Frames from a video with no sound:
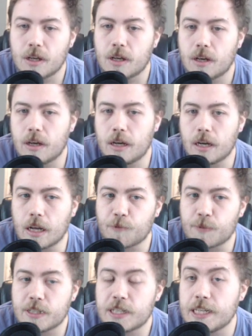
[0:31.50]
And I've
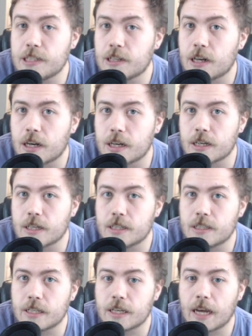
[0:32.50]
been changing
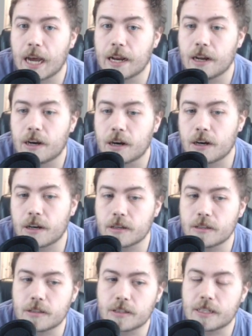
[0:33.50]
cards, adding
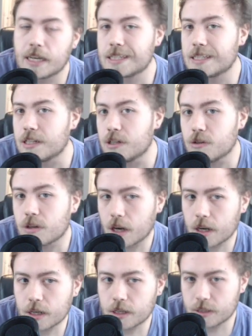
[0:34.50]
cards, testing new
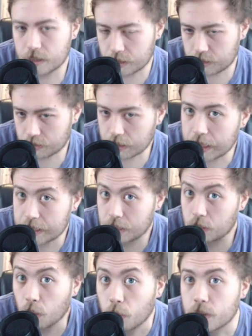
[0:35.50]
cards, testing
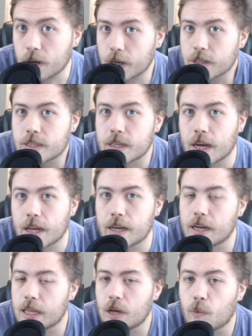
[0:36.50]
old cards again
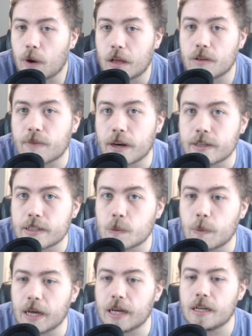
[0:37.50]
now that Wildfire is
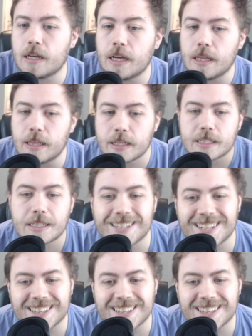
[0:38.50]
banned. And this is the